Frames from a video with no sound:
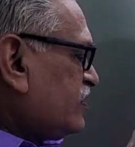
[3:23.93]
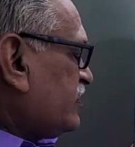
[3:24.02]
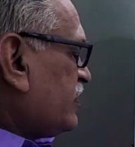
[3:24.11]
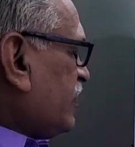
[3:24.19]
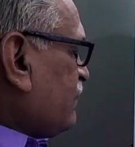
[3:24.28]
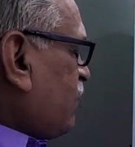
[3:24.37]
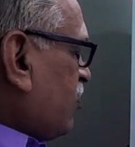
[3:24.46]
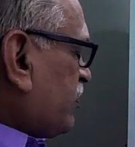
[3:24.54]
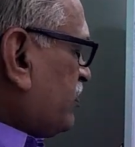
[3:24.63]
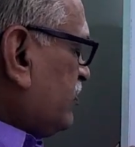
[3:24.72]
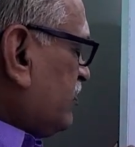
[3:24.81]
Then
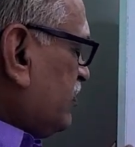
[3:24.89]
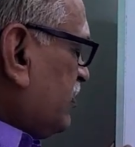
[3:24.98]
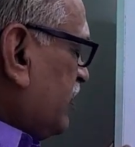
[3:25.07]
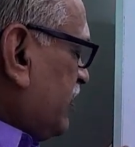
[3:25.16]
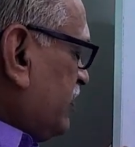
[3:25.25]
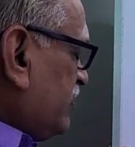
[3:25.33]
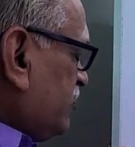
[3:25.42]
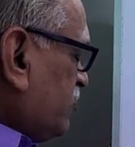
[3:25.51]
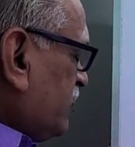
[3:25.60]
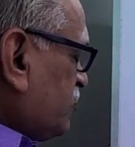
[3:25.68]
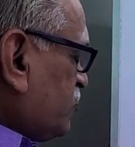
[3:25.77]
for n is
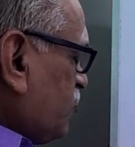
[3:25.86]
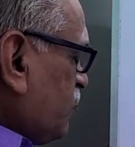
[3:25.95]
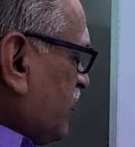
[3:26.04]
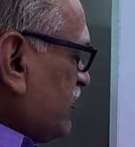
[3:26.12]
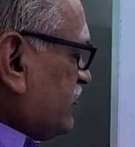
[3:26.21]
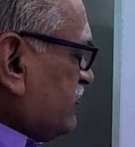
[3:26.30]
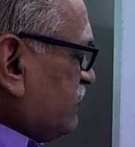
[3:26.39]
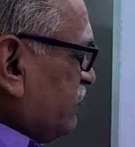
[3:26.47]
equals to 1,